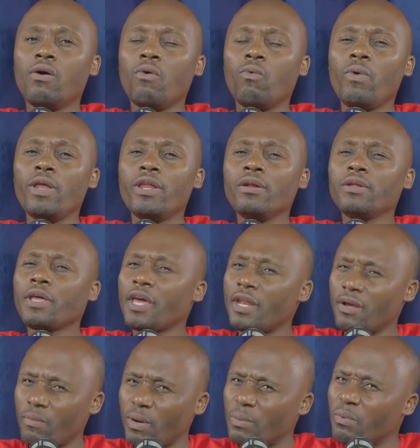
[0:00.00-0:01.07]
we're not
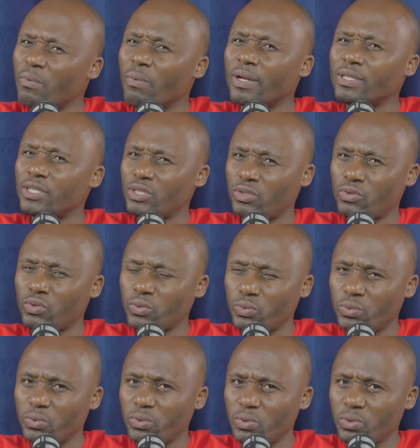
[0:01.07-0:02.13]
getting what we want
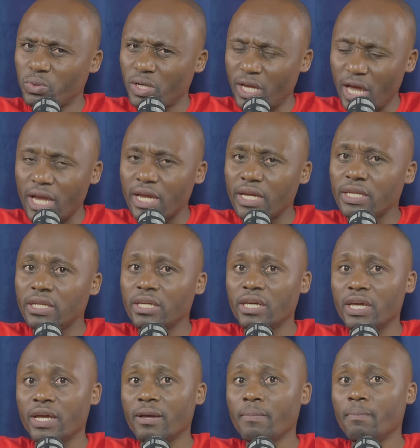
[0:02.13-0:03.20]
to gain
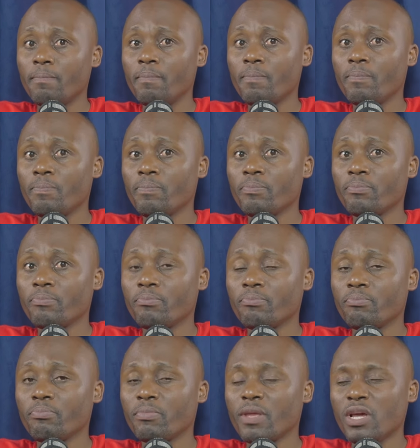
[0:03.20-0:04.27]
here.
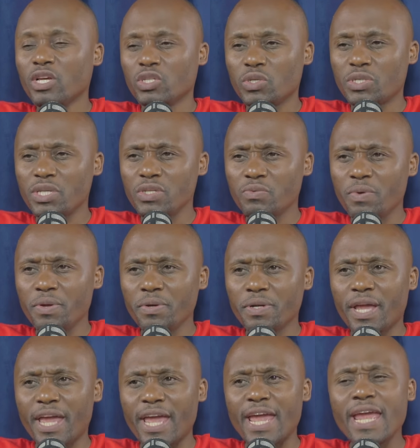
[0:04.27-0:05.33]
So since we're
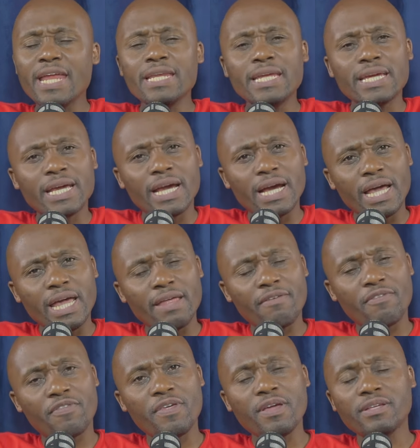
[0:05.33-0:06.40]
not gaining
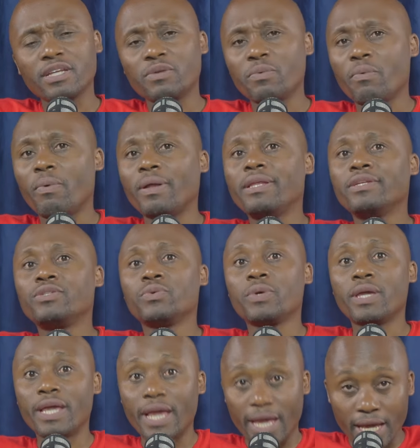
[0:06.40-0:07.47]
the things that we wanted to
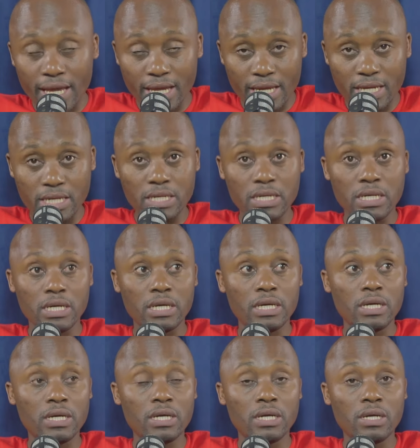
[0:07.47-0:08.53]
gain,
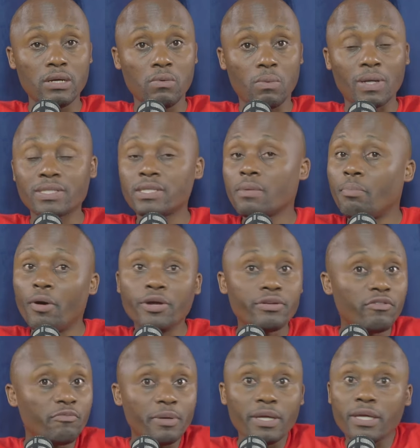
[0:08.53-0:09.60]
what's the point
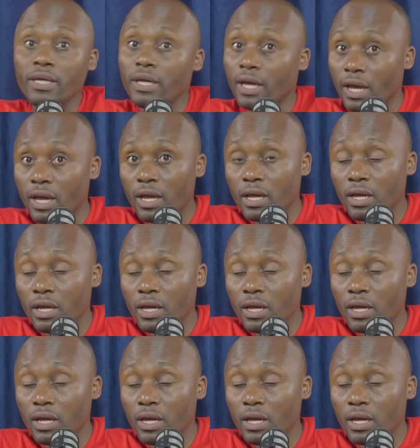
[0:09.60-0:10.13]
of being here?